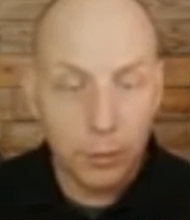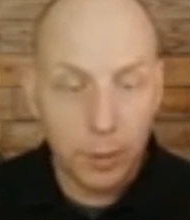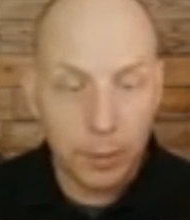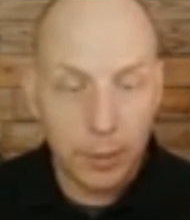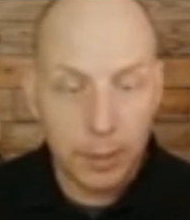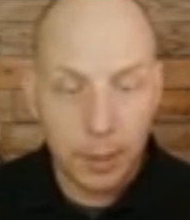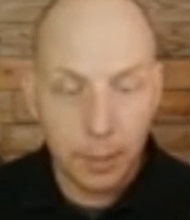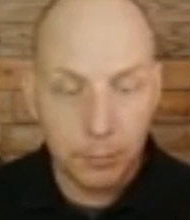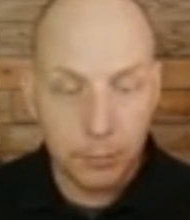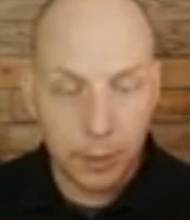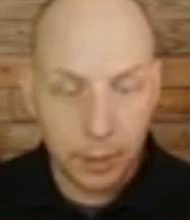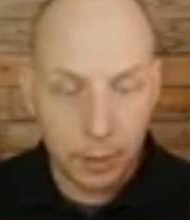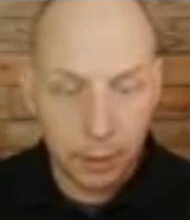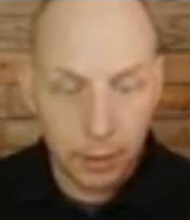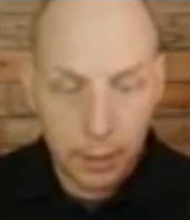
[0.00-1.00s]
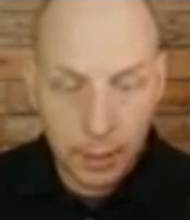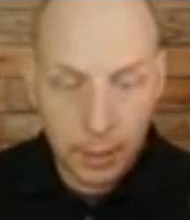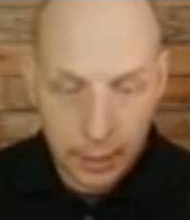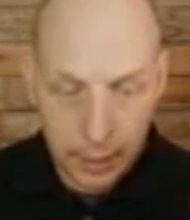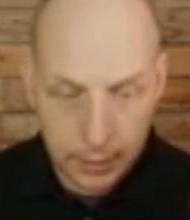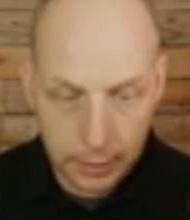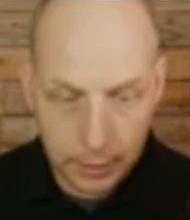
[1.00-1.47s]
if somebody comes here
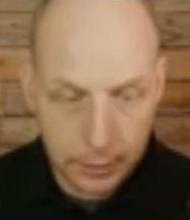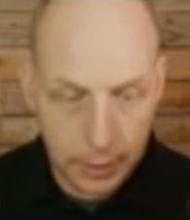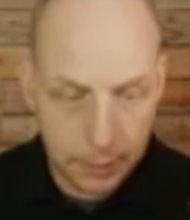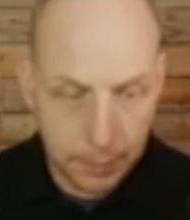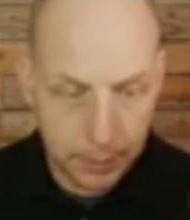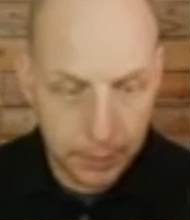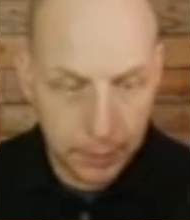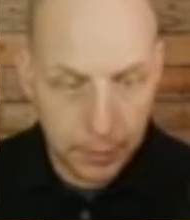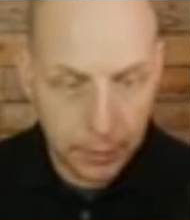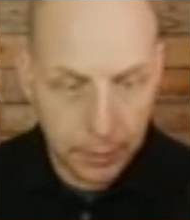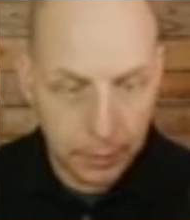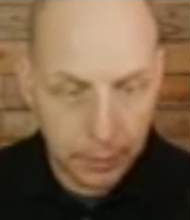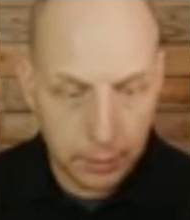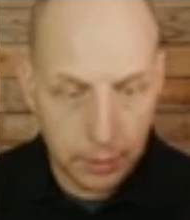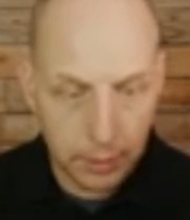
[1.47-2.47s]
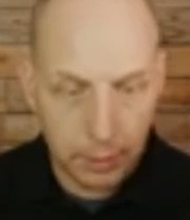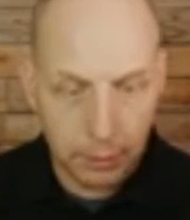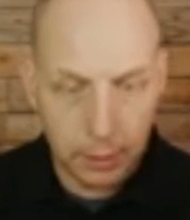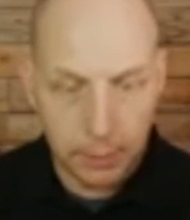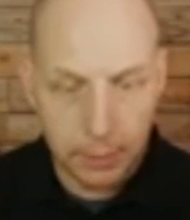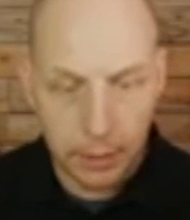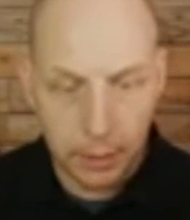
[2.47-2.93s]
and they type in their
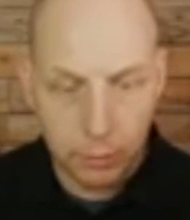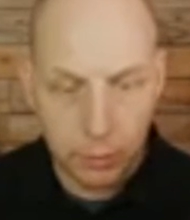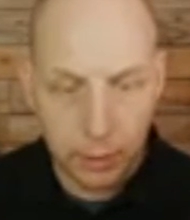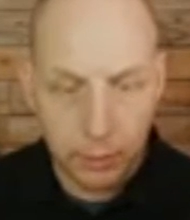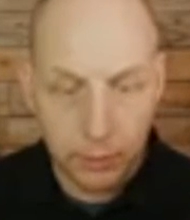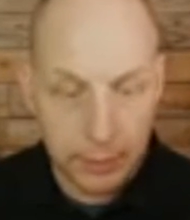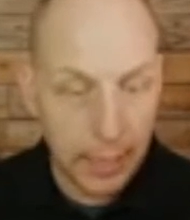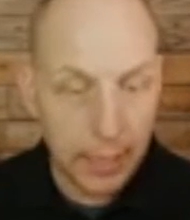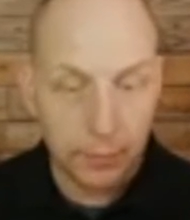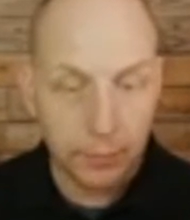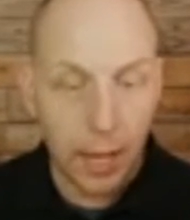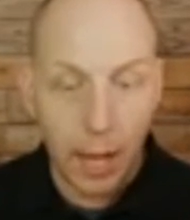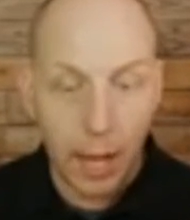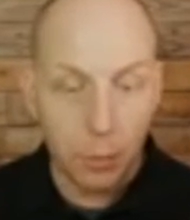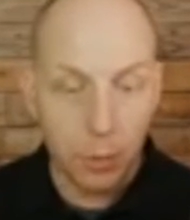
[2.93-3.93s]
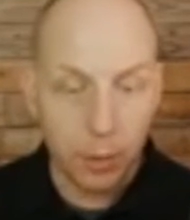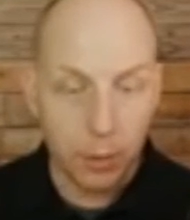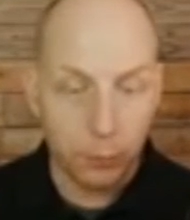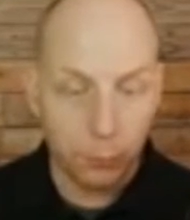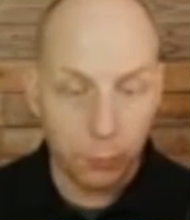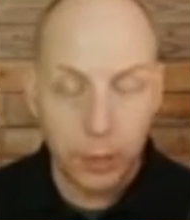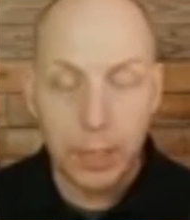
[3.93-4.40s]
email address, yes, I want a
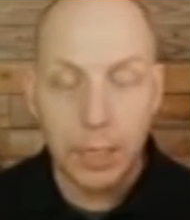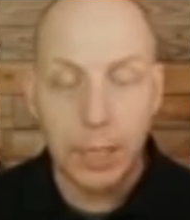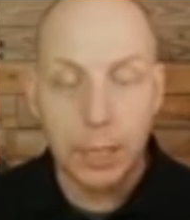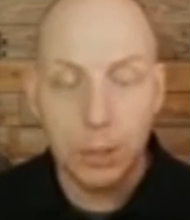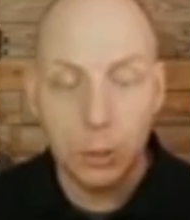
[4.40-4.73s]
free